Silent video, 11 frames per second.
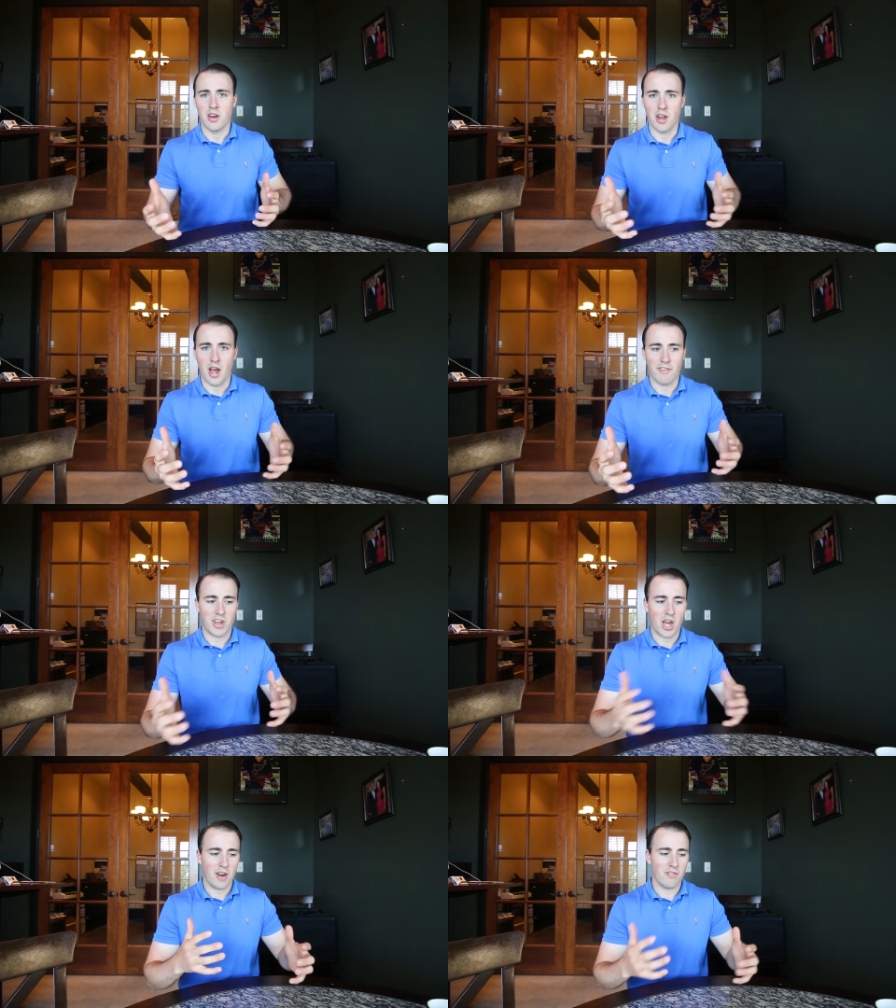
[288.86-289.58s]
and
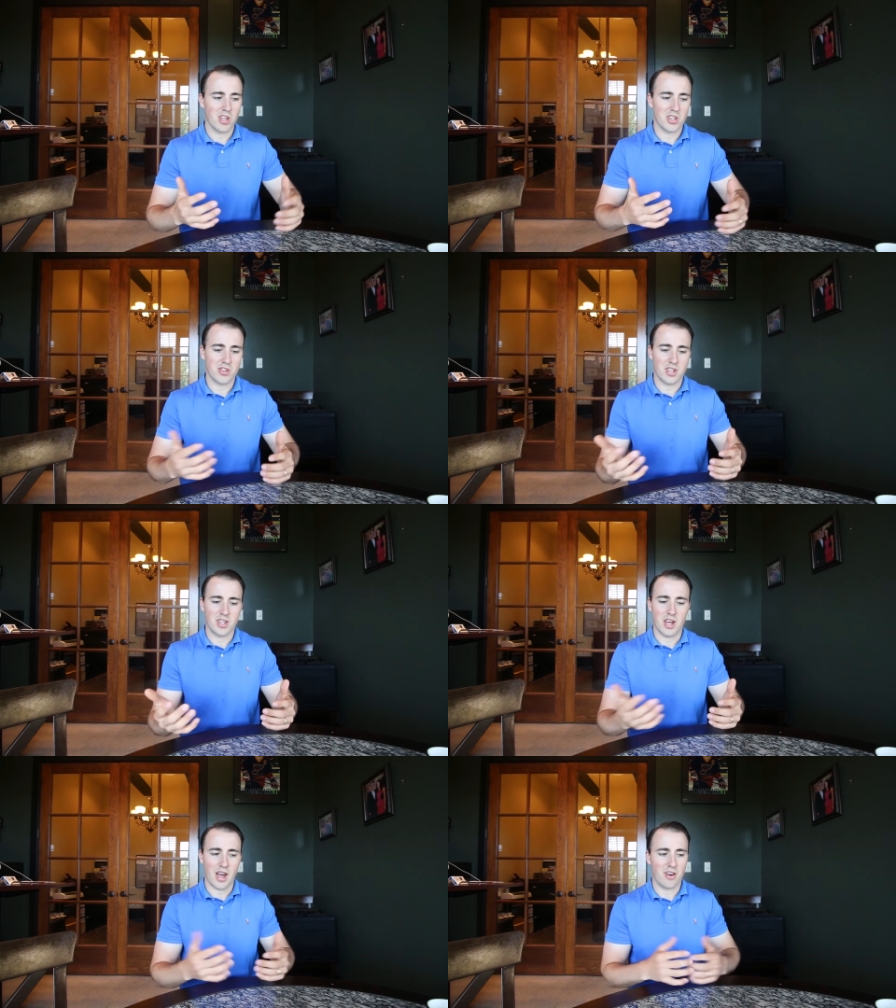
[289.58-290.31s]
I've kind of
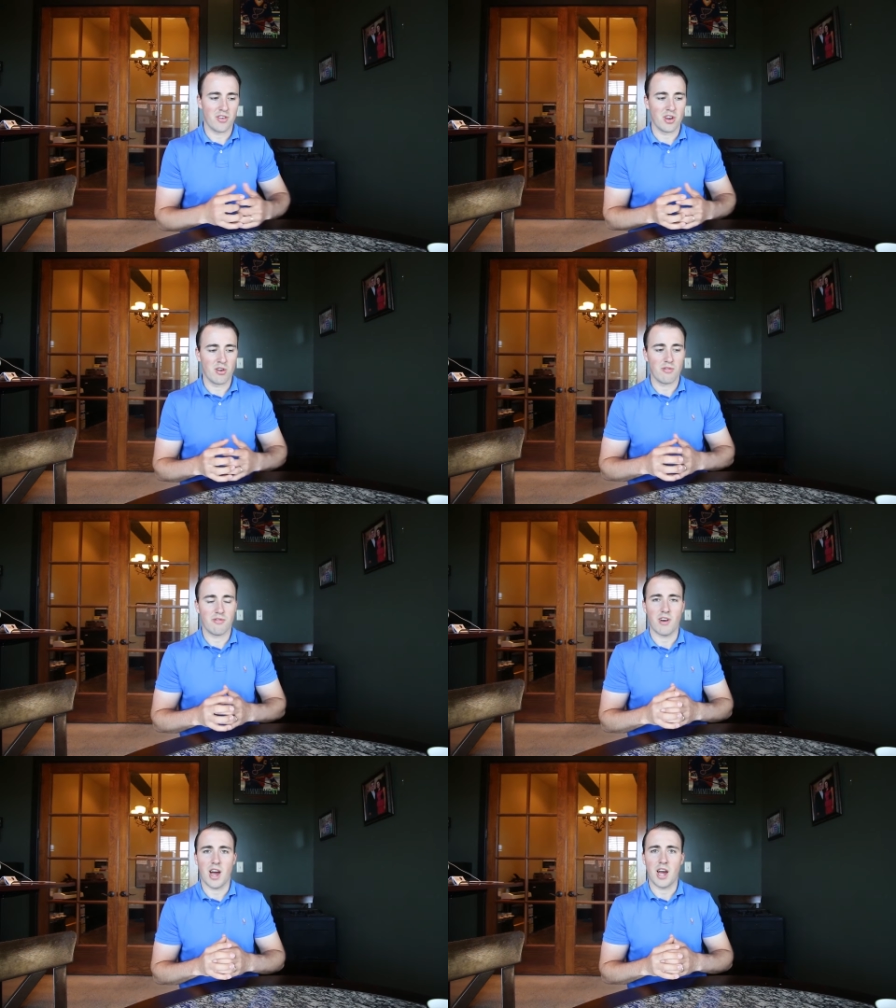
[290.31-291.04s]
listed, I don't know,
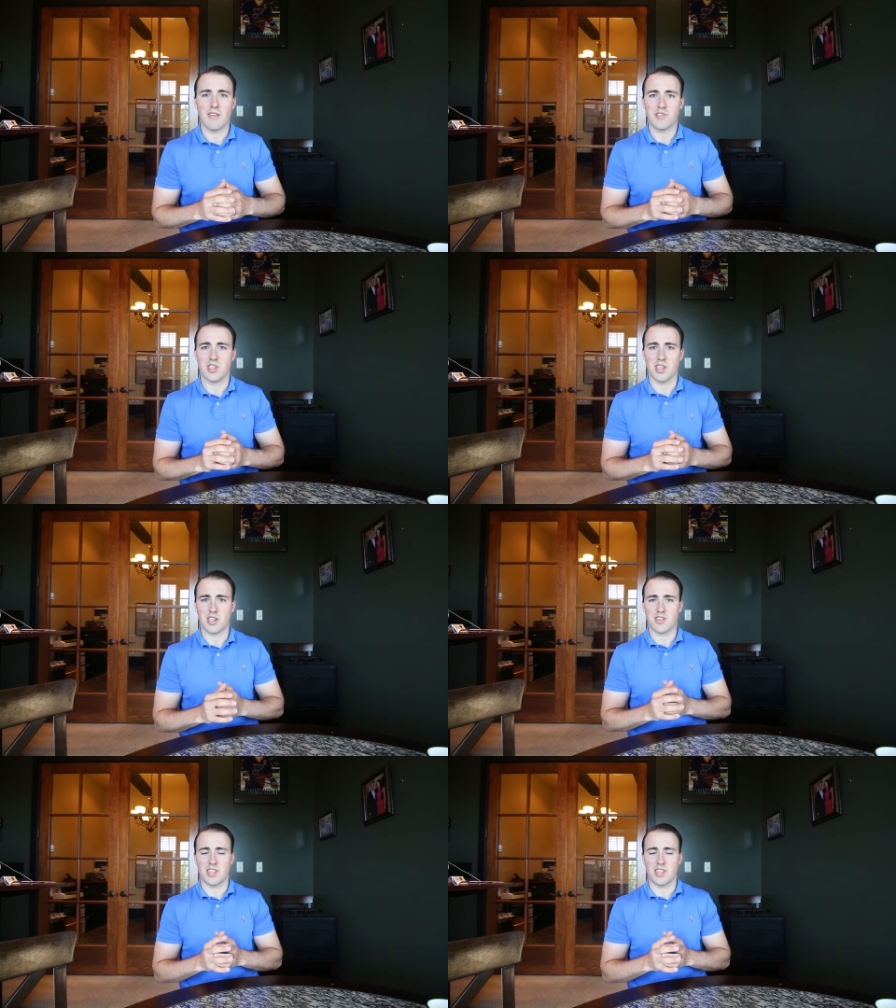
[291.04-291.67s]
five, six,